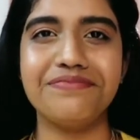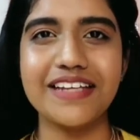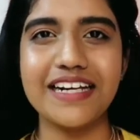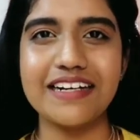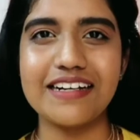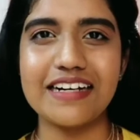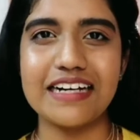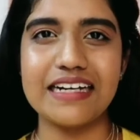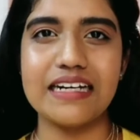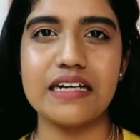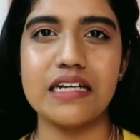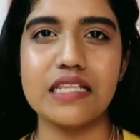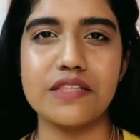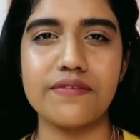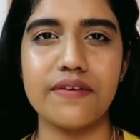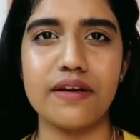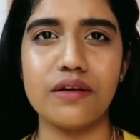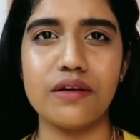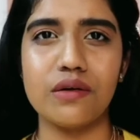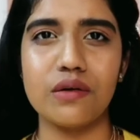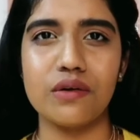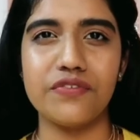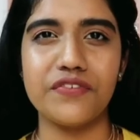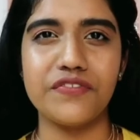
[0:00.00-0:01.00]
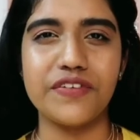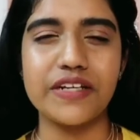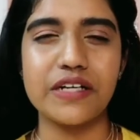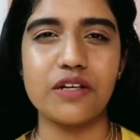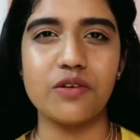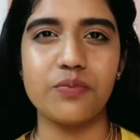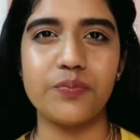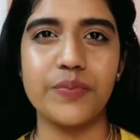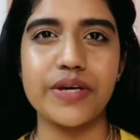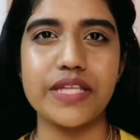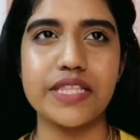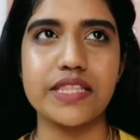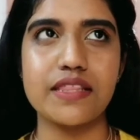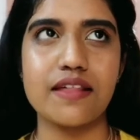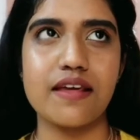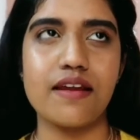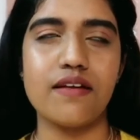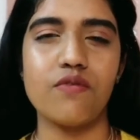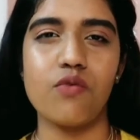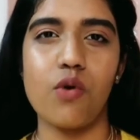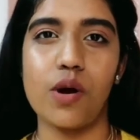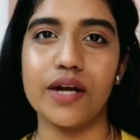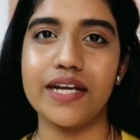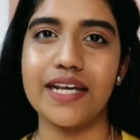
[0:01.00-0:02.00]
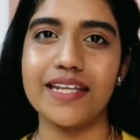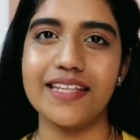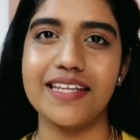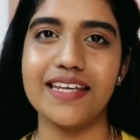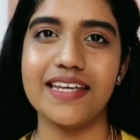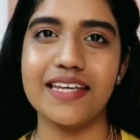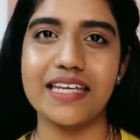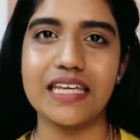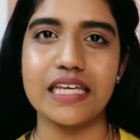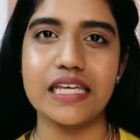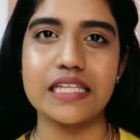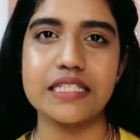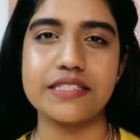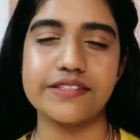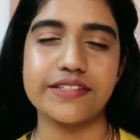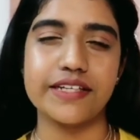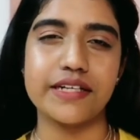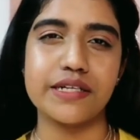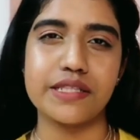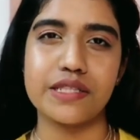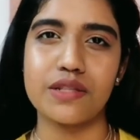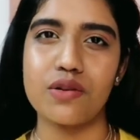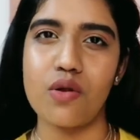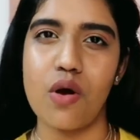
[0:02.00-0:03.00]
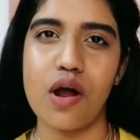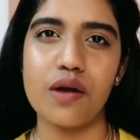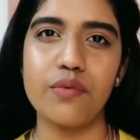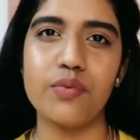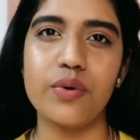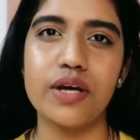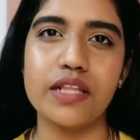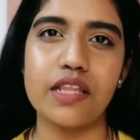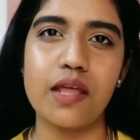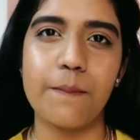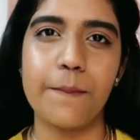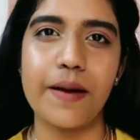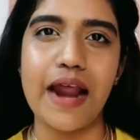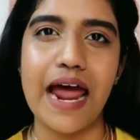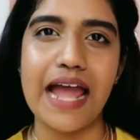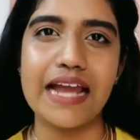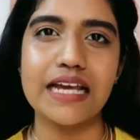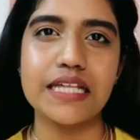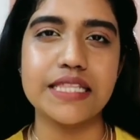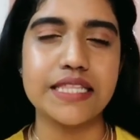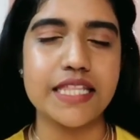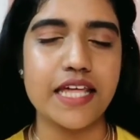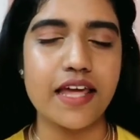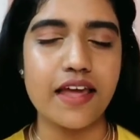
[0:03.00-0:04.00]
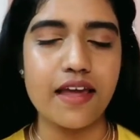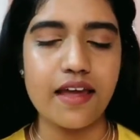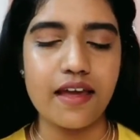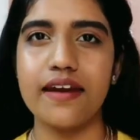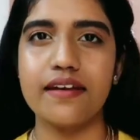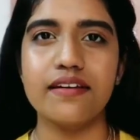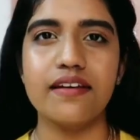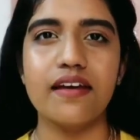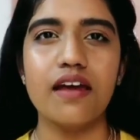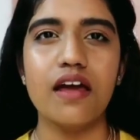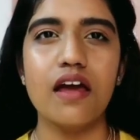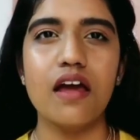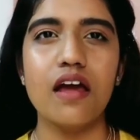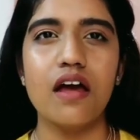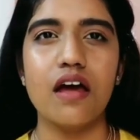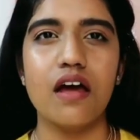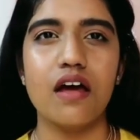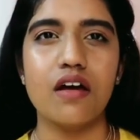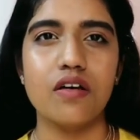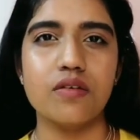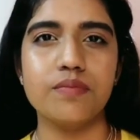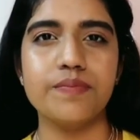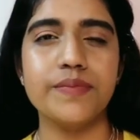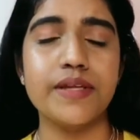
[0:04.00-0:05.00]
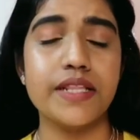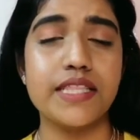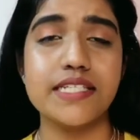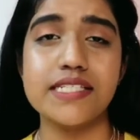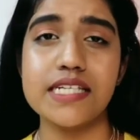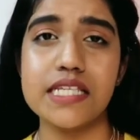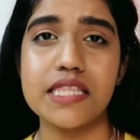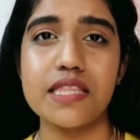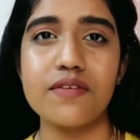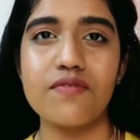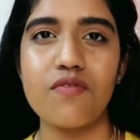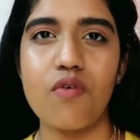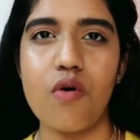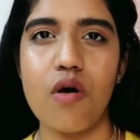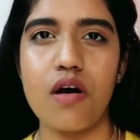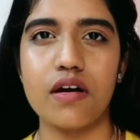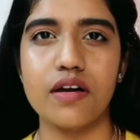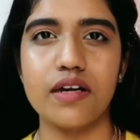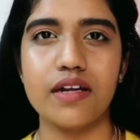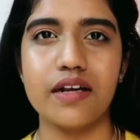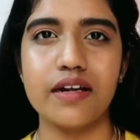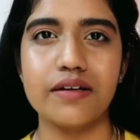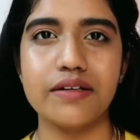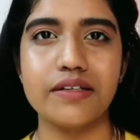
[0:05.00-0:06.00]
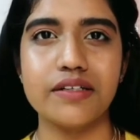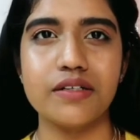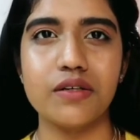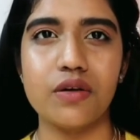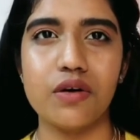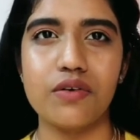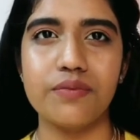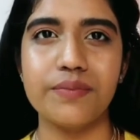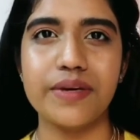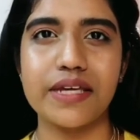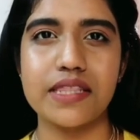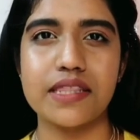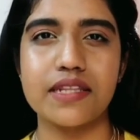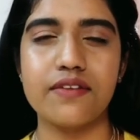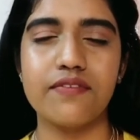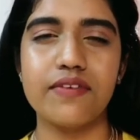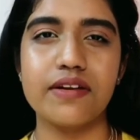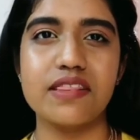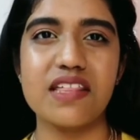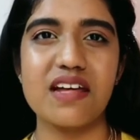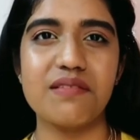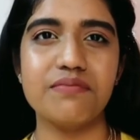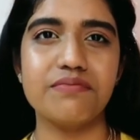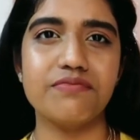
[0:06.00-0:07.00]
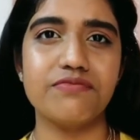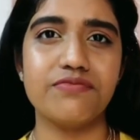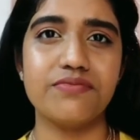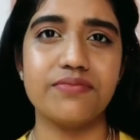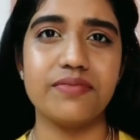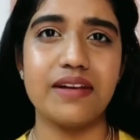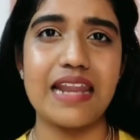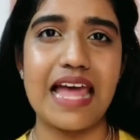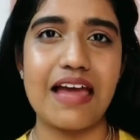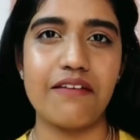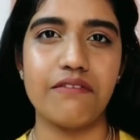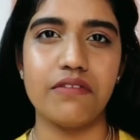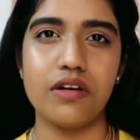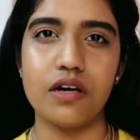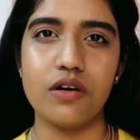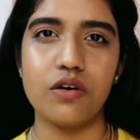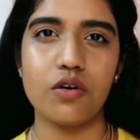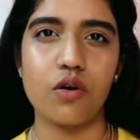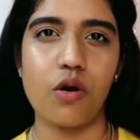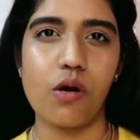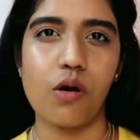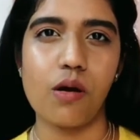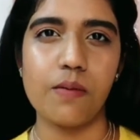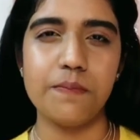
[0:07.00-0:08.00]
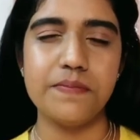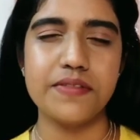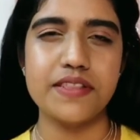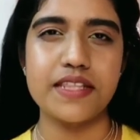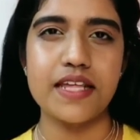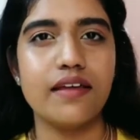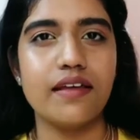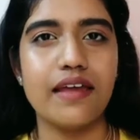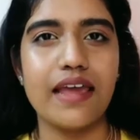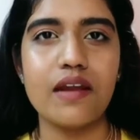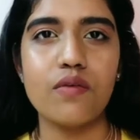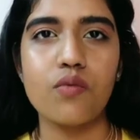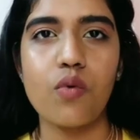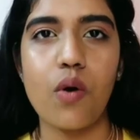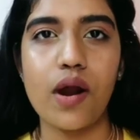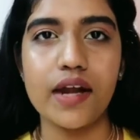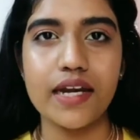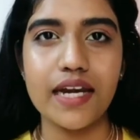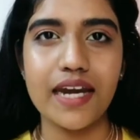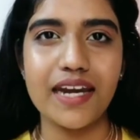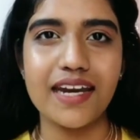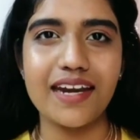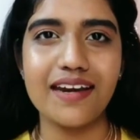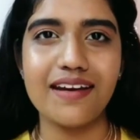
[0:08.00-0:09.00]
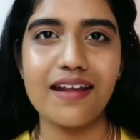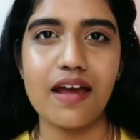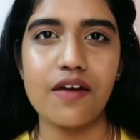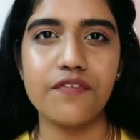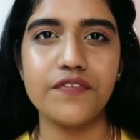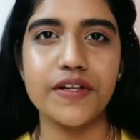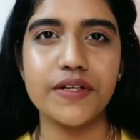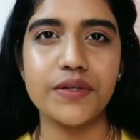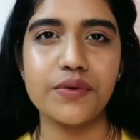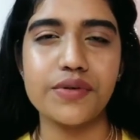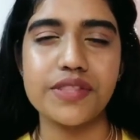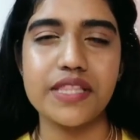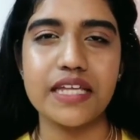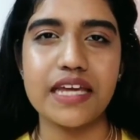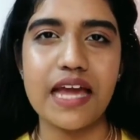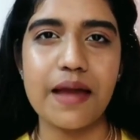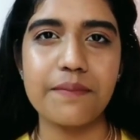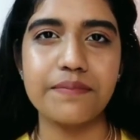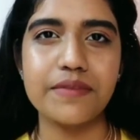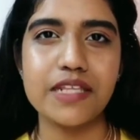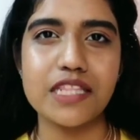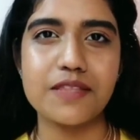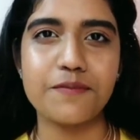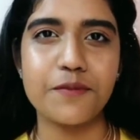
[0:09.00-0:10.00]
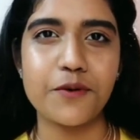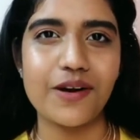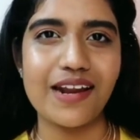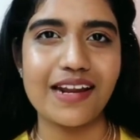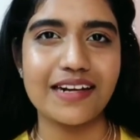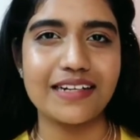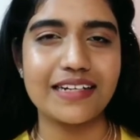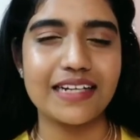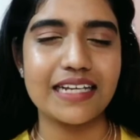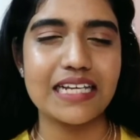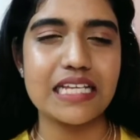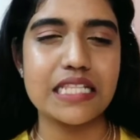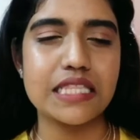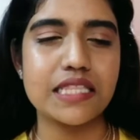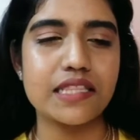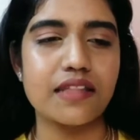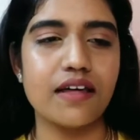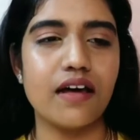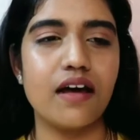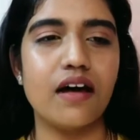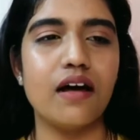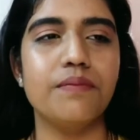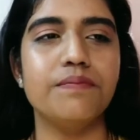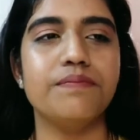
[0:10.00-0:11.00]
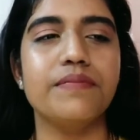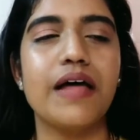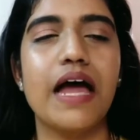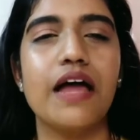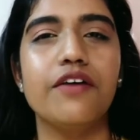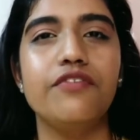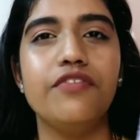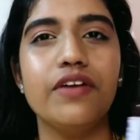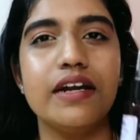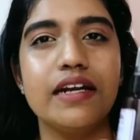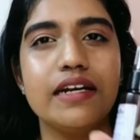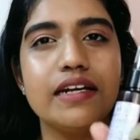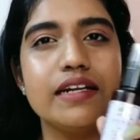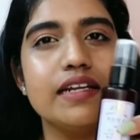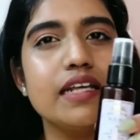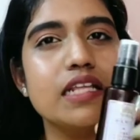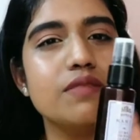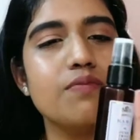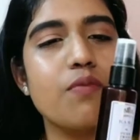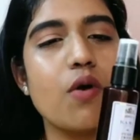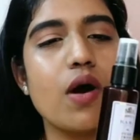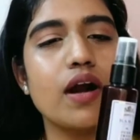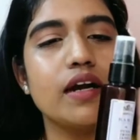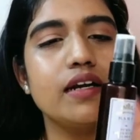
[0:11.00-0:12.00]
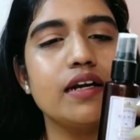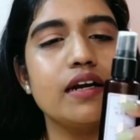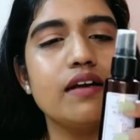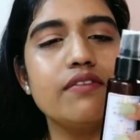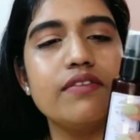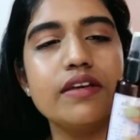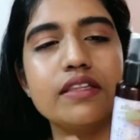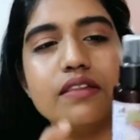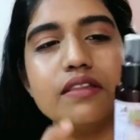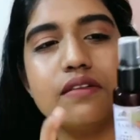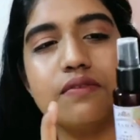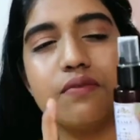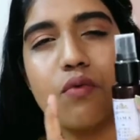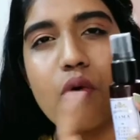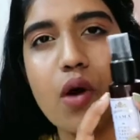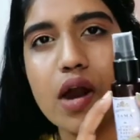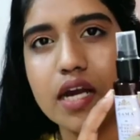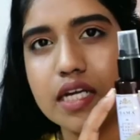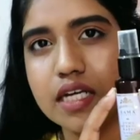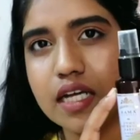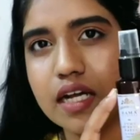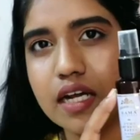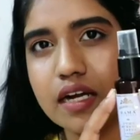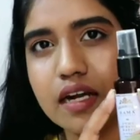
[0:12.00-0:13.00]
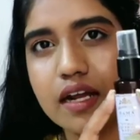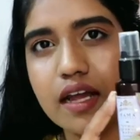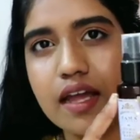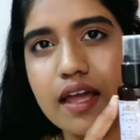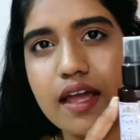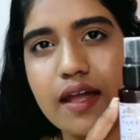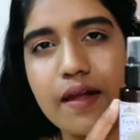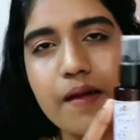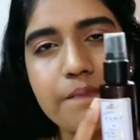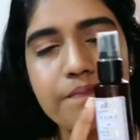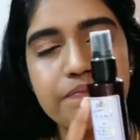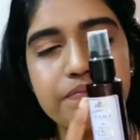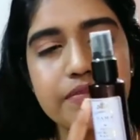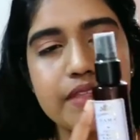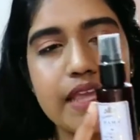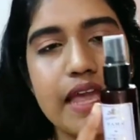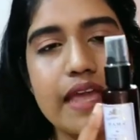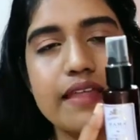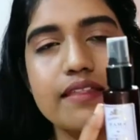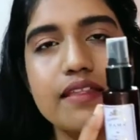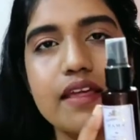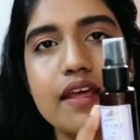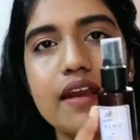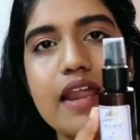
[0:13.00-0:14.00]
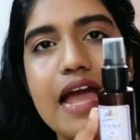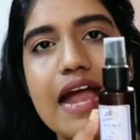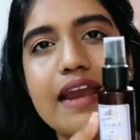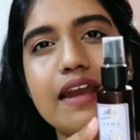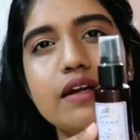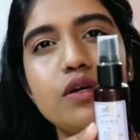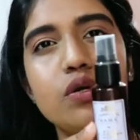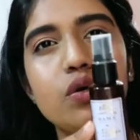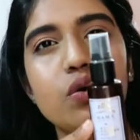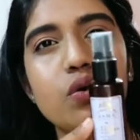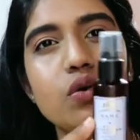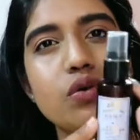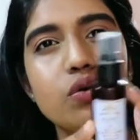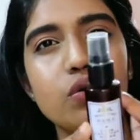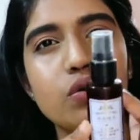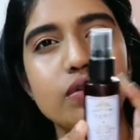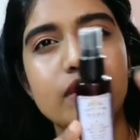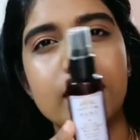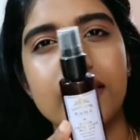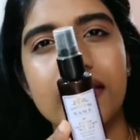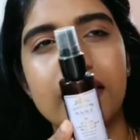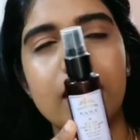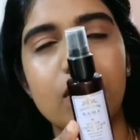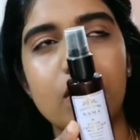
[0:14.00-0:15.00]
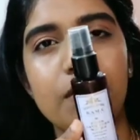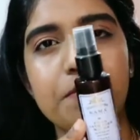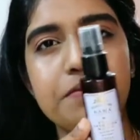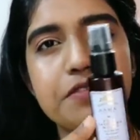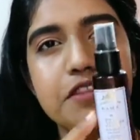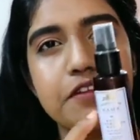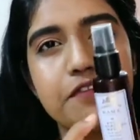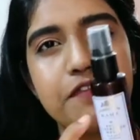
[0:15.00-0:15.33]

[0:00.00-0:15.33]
It retails for 250 rupees, and what I think is, it's not worth the price, and it's just some water, mixed with some lavender drops. And what I did after using up this product is, I filled this bottle with water and then added 2 to 3 drops